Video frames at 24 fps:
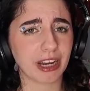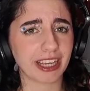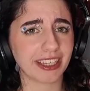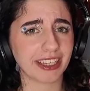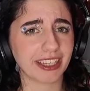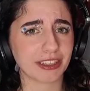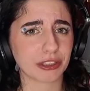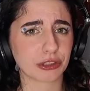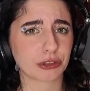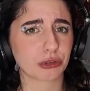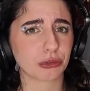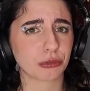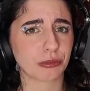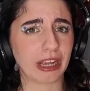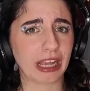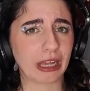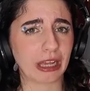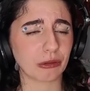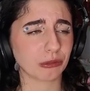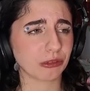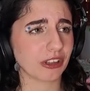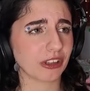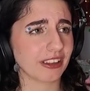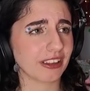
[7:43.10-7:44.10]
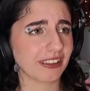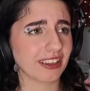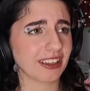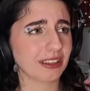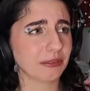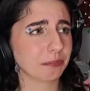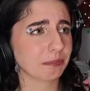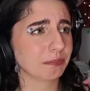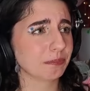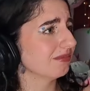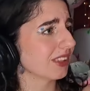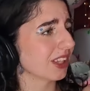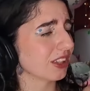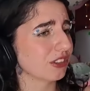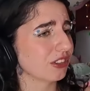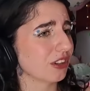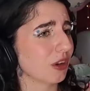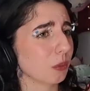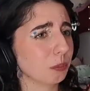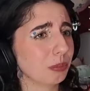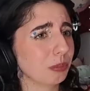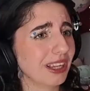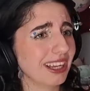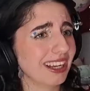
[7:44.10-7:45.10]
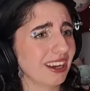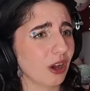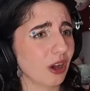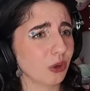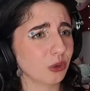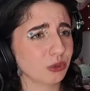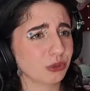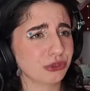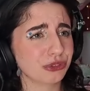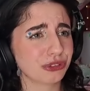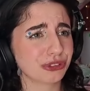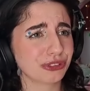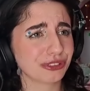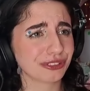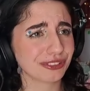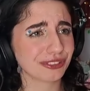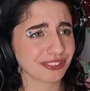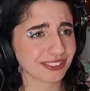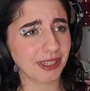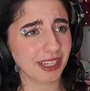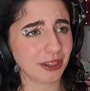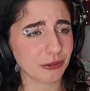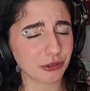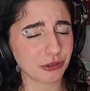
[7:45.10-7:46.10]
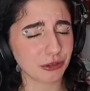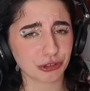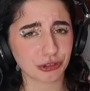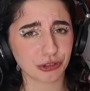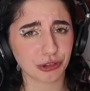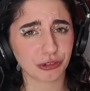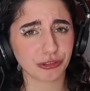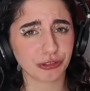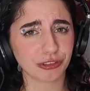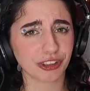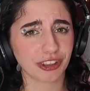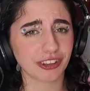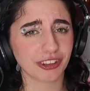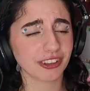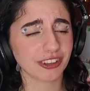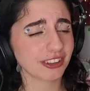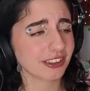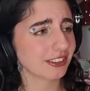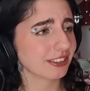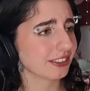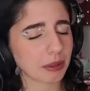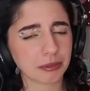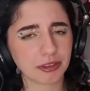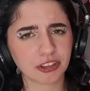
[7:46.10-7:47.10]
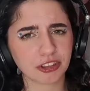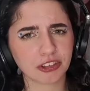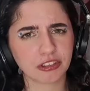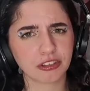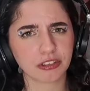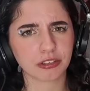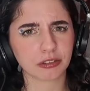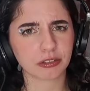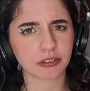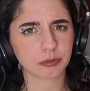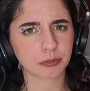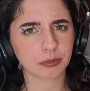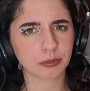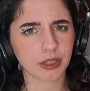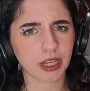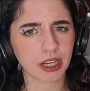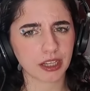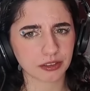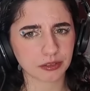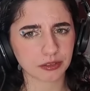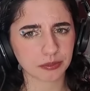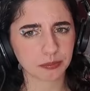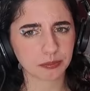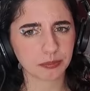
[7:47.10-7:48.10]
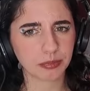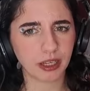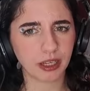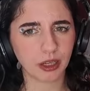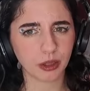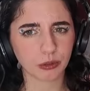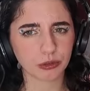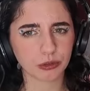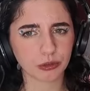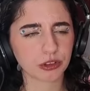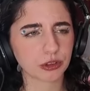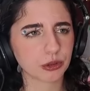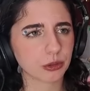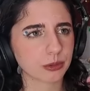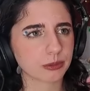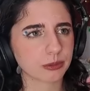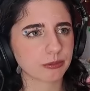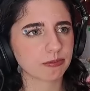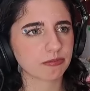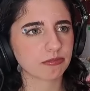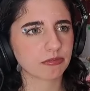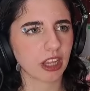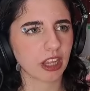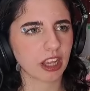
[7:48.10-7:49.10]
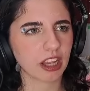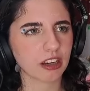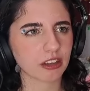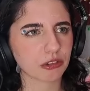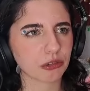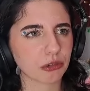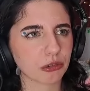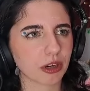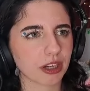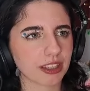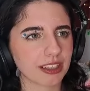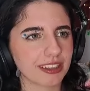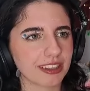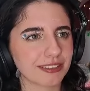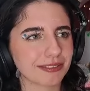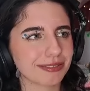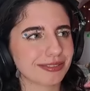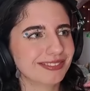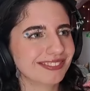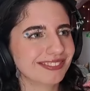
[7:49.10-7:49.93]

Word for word: rackets around like they're I don't know, pillows. Pillows are softer. Maybe I shouldn't have compared pillows to a tennis racket.